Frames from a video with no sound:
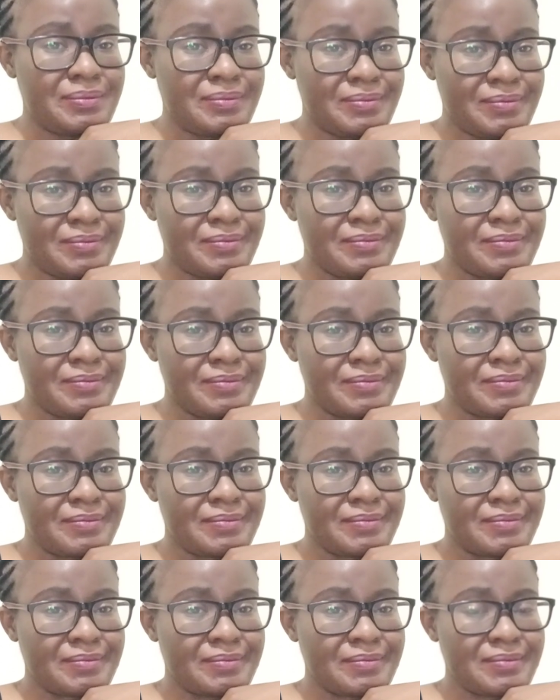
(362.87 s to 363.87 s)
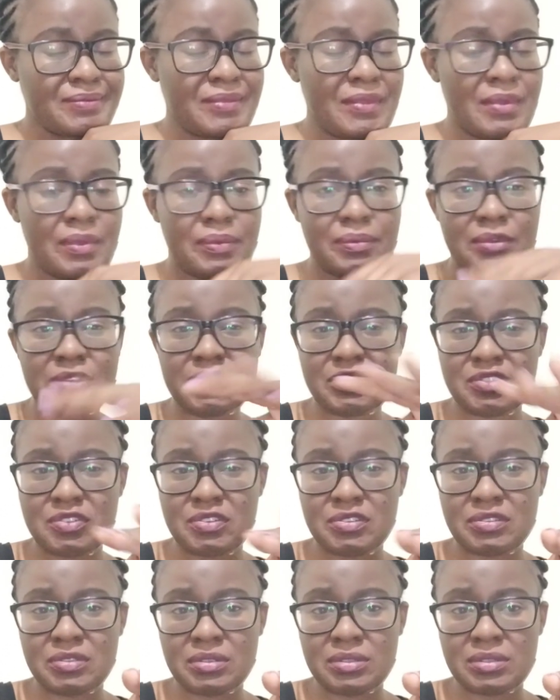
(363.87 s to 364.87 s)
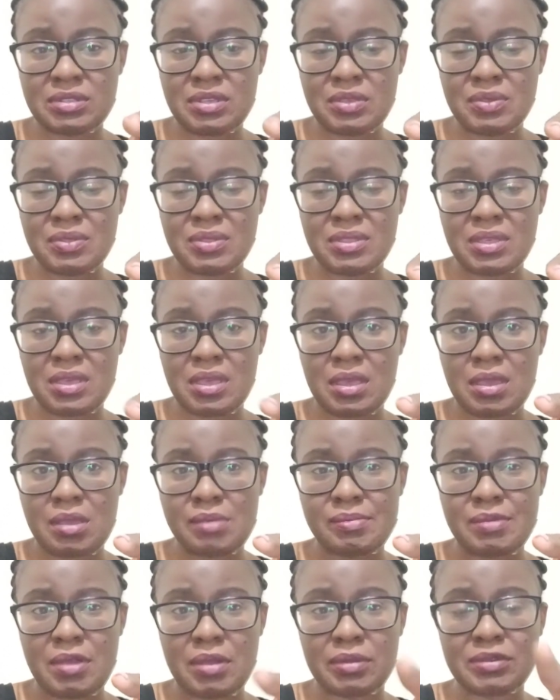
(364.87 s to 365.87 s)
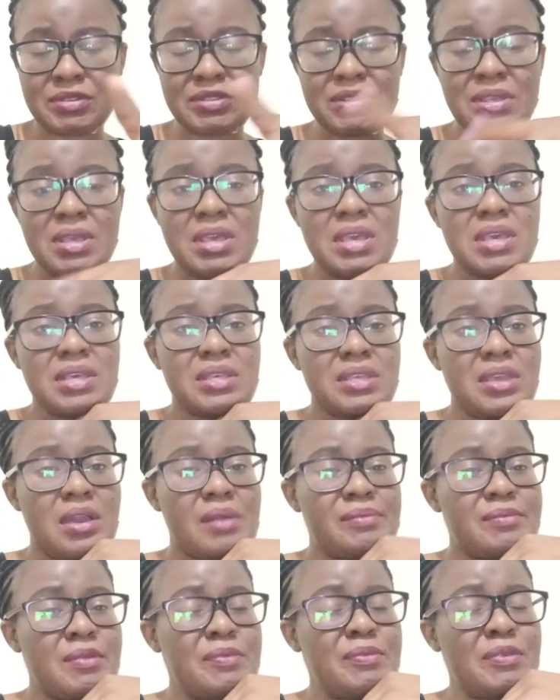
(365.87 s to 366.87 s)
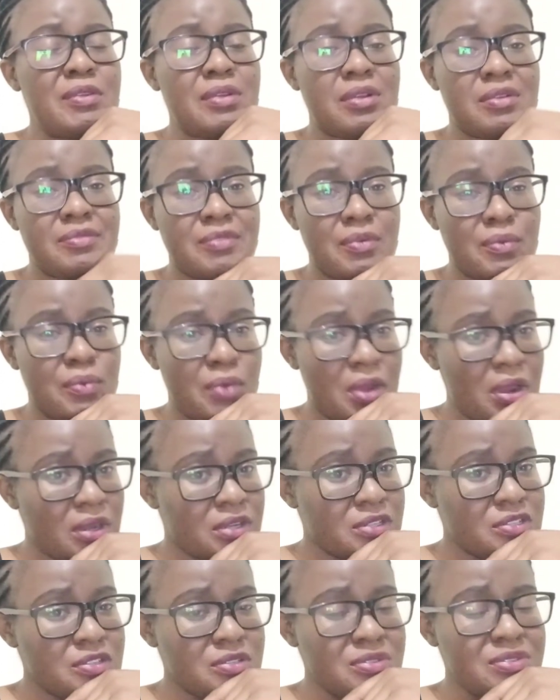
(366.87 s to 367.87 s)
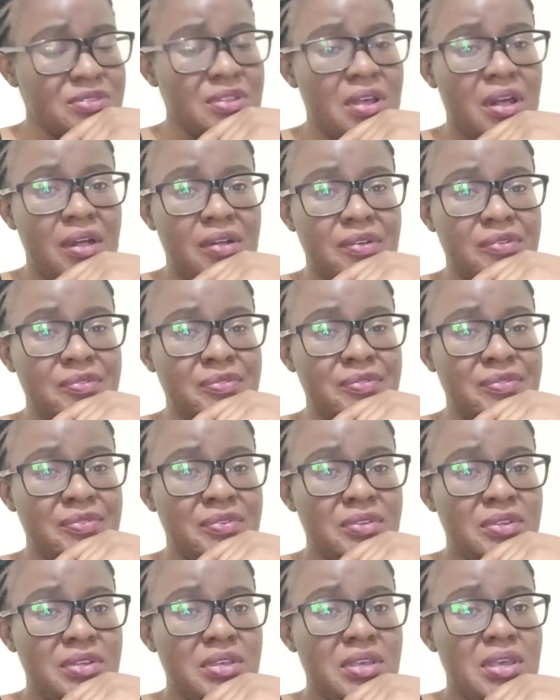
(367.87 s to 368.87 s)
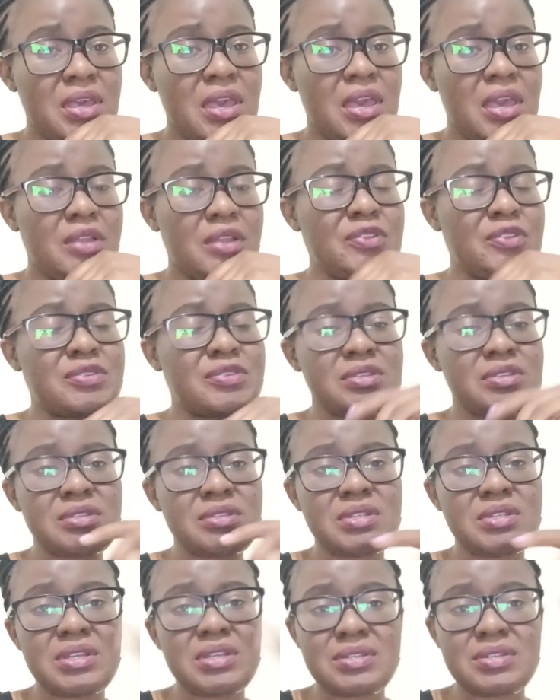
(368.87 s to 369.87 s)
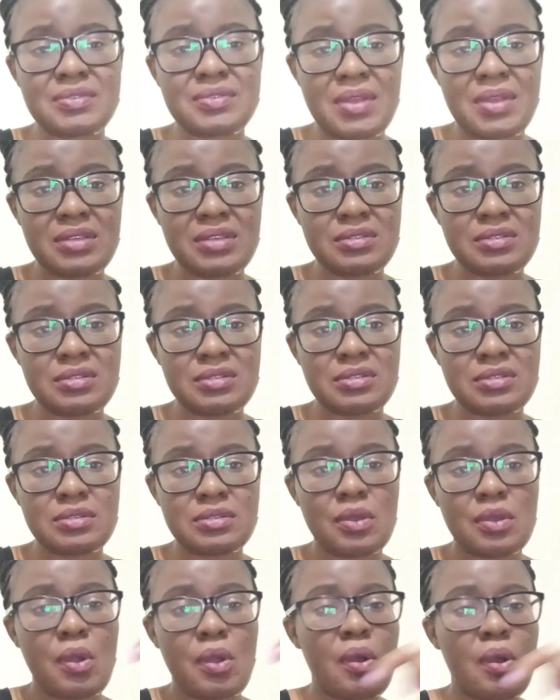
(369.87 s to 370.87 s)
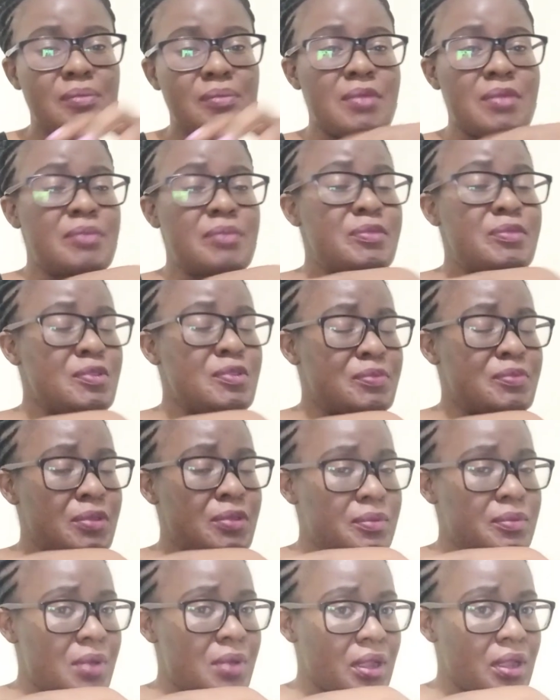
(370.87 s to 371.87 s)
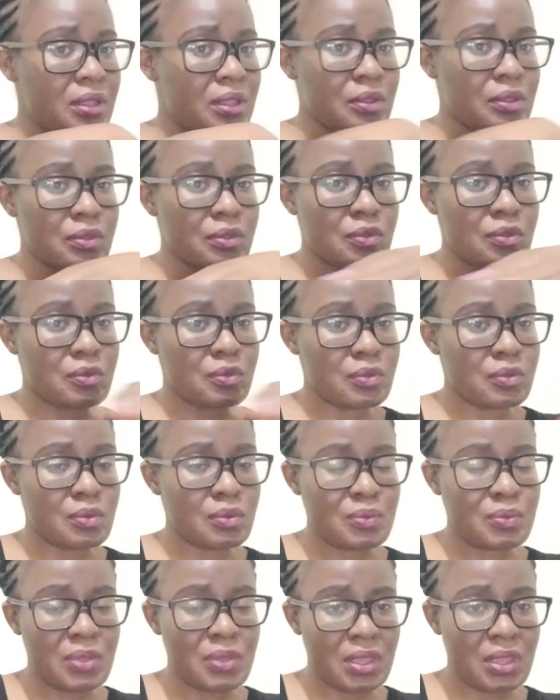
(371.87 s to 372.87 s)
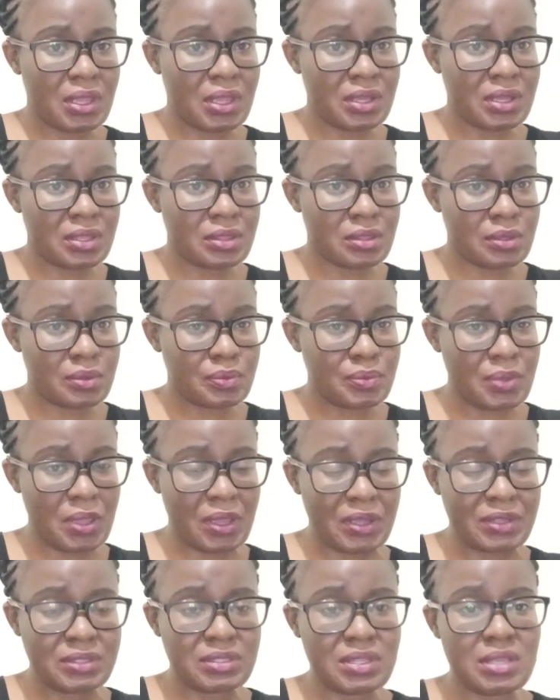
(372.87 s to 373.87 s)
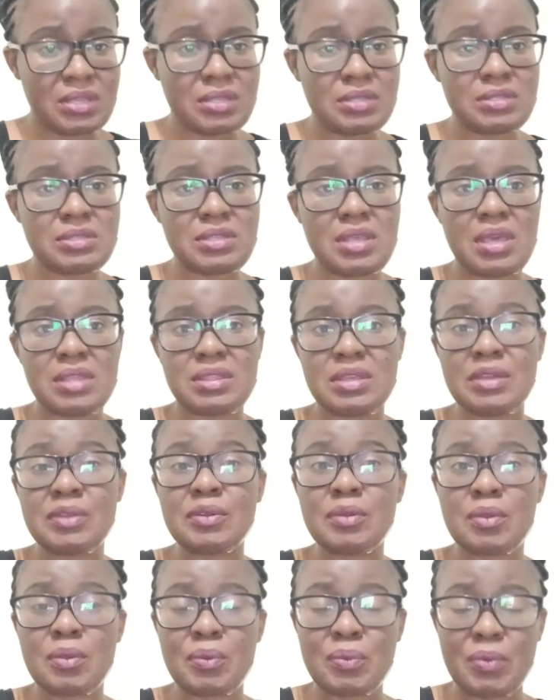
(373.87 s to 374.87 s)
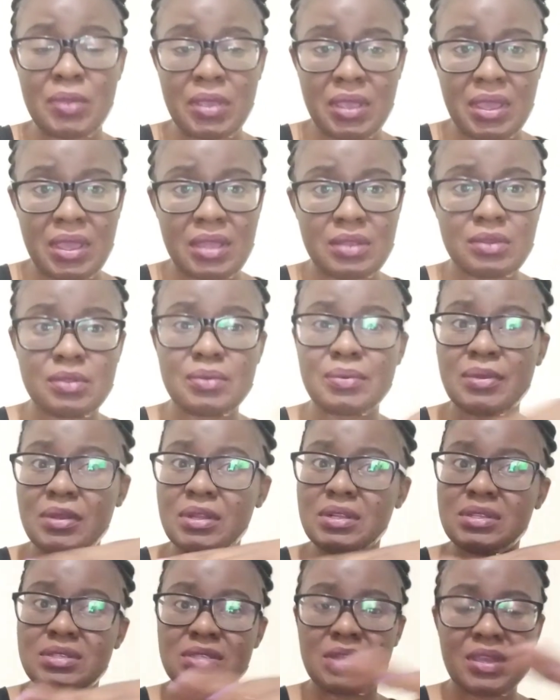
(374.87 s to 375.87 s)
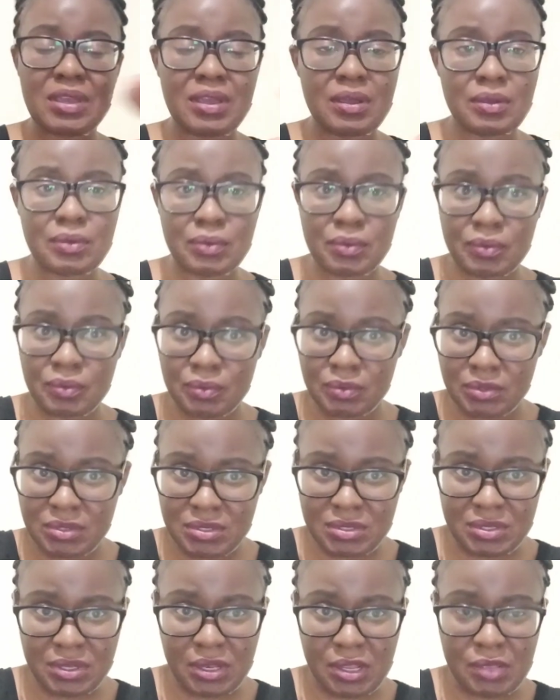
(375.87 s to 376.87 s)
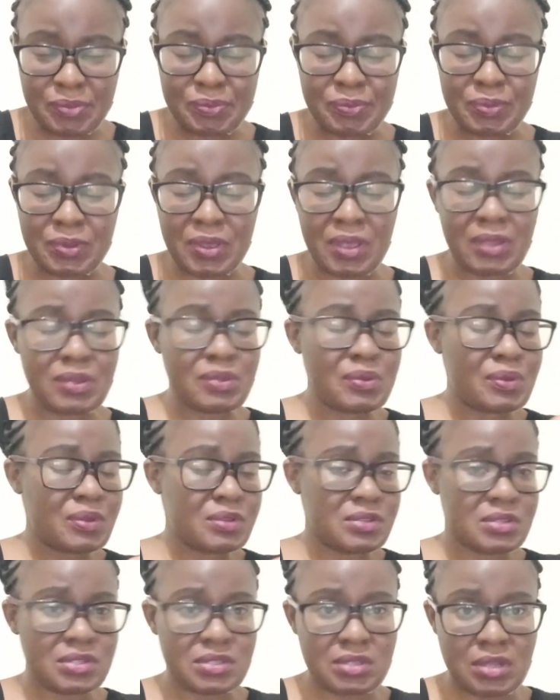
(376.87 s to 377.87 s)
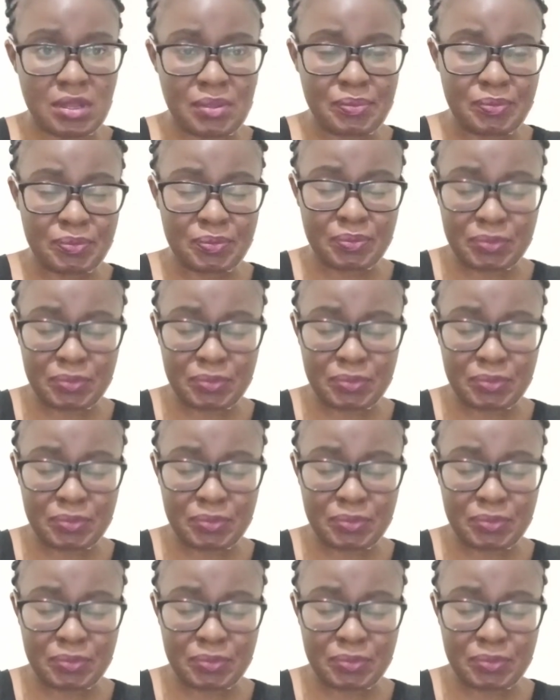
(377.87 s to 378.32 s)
hmm, which reasons are you thinking about? Yeah, maybe you overworked yourself and you just need rest. Or maybe you've been working through the weekdays, and then on a weekend you want to take a good sleep and you want to sleep